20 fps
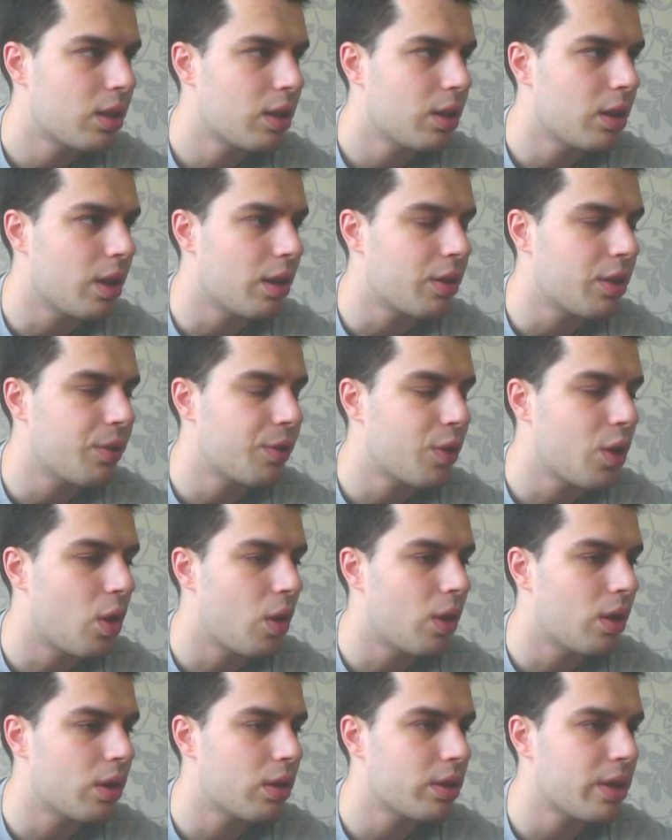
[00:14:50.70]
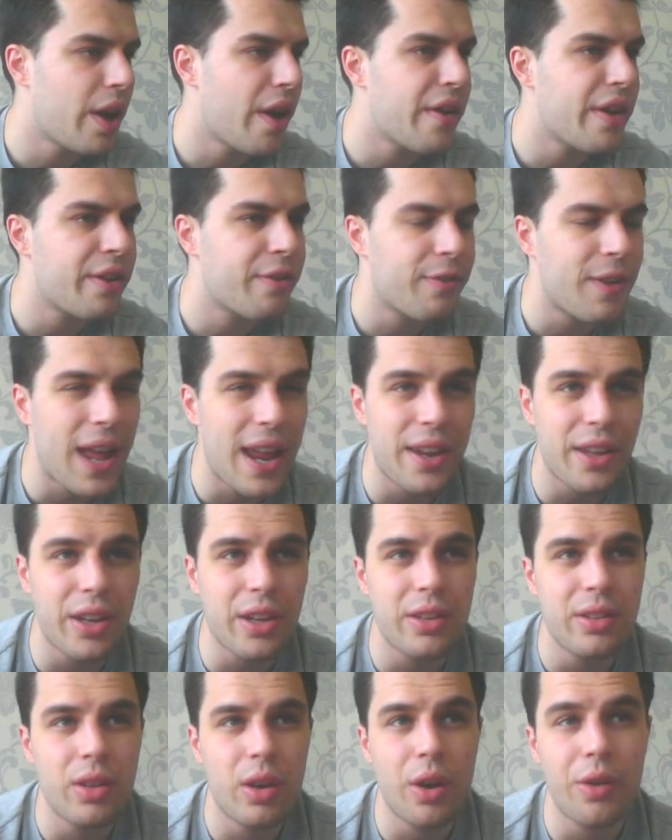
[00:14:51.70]
you know, you've got Terry
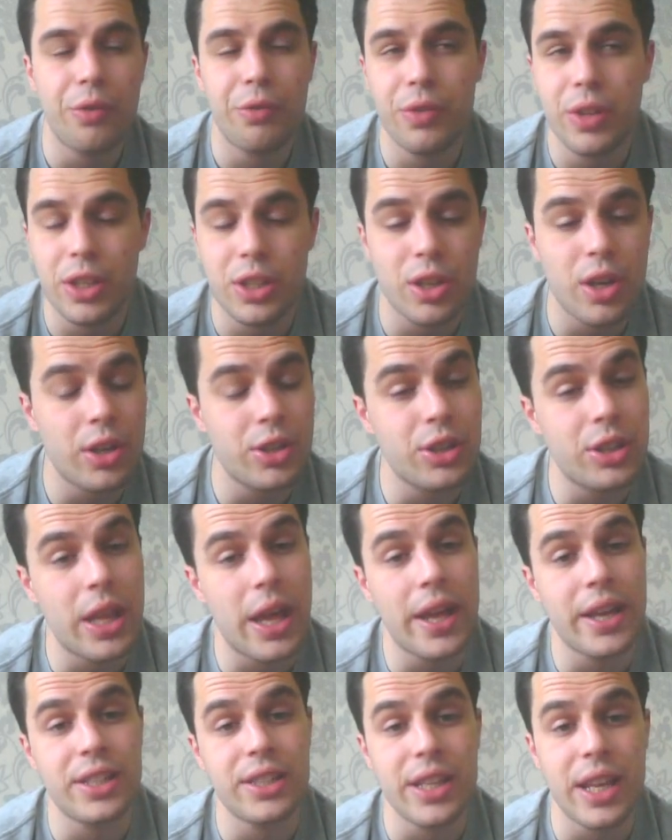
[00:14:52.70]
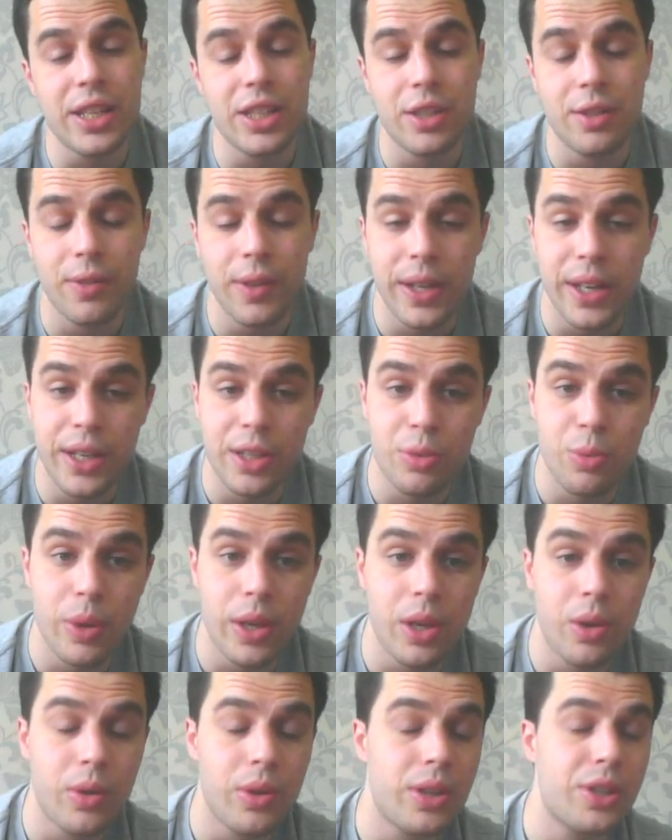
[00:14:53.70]
Flanagan. I've discussed that extensively this
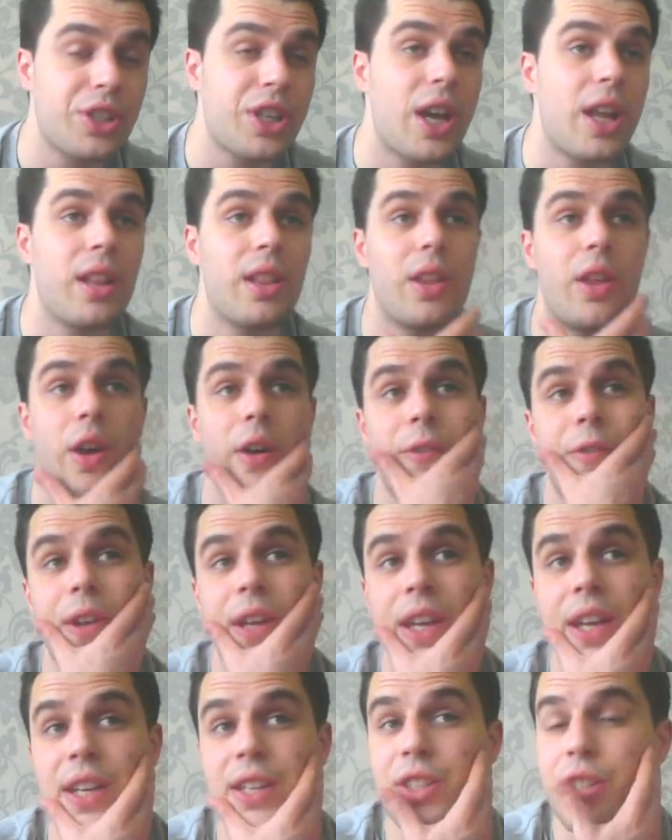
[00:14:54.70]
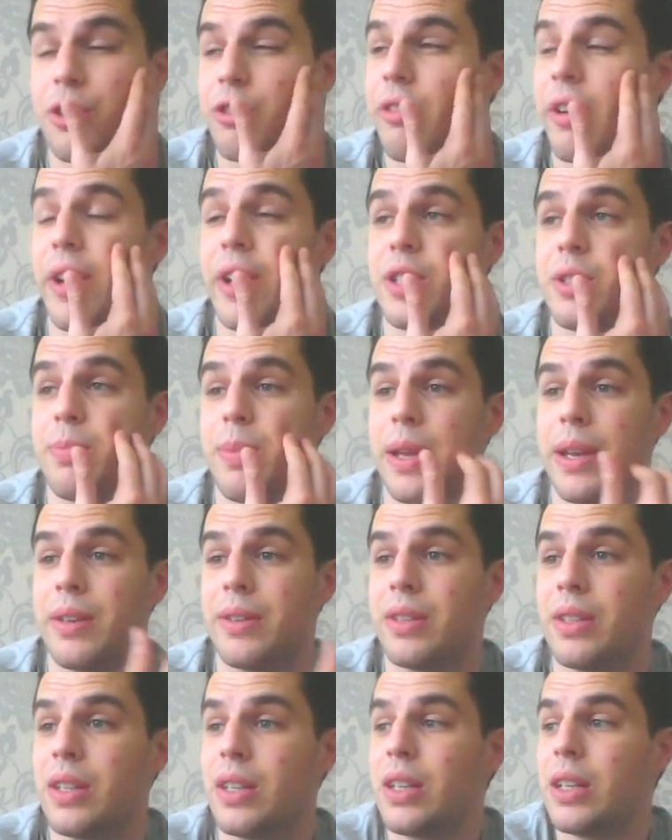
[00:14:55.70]
week on the channel, that I think his career has
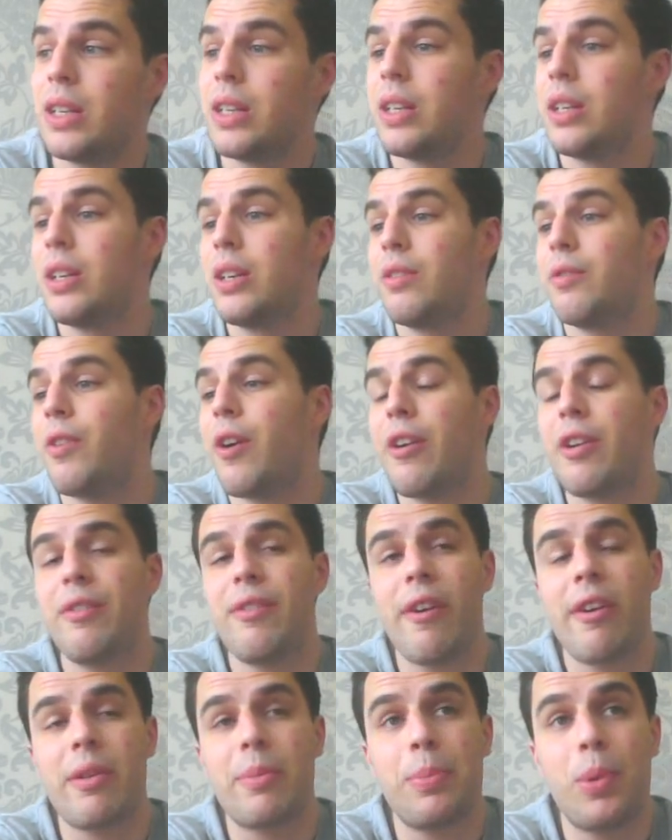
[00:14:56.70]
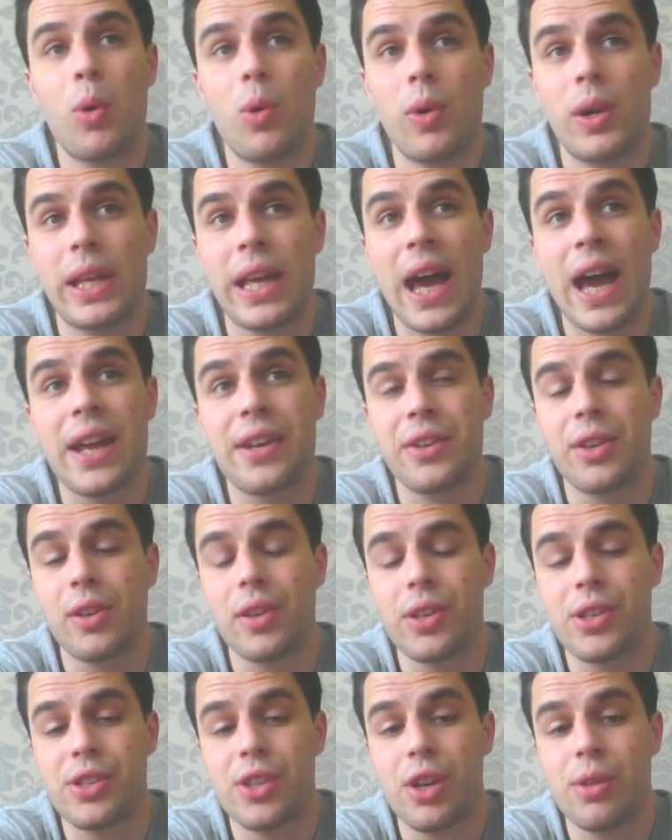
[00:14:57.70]
been very, very poorly
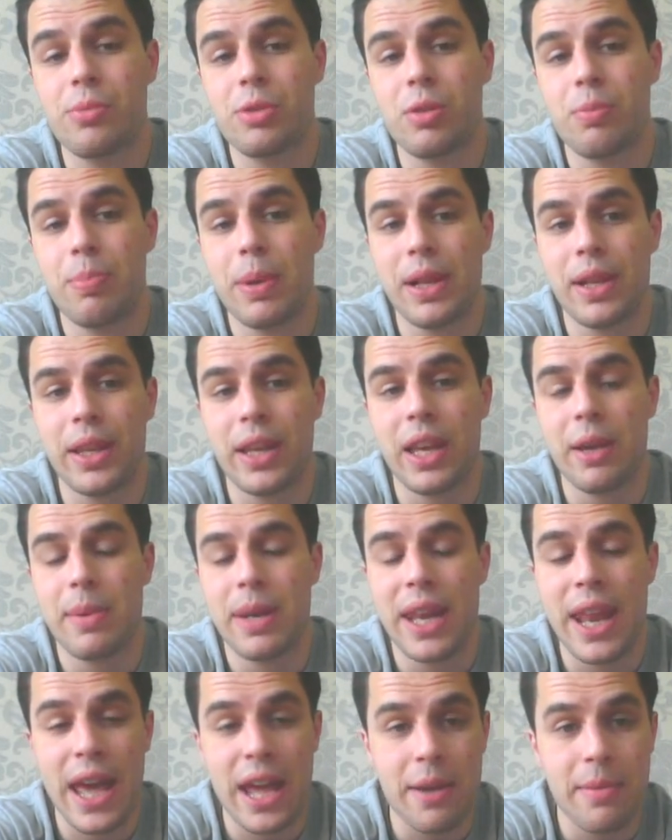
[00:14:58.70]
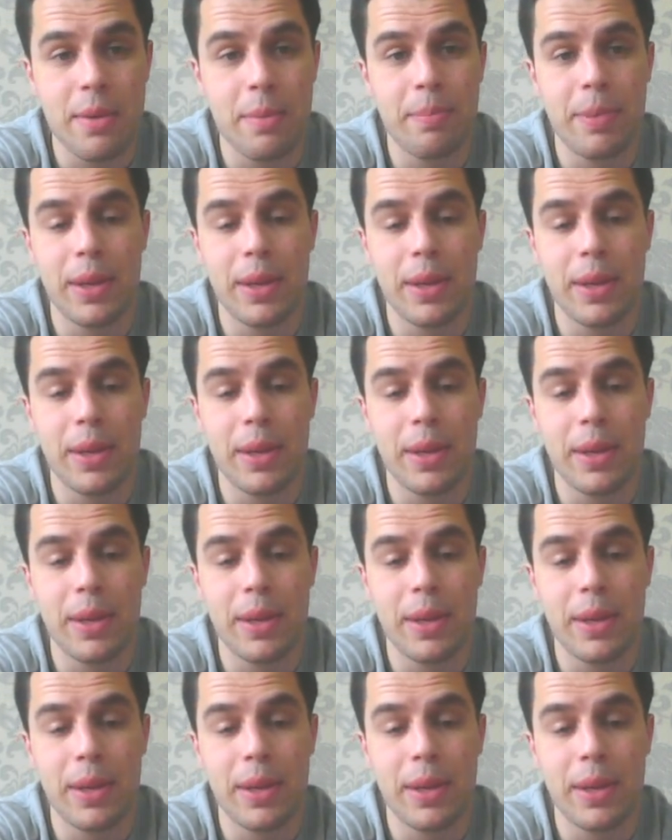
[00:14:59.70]
handled in terms of building him a name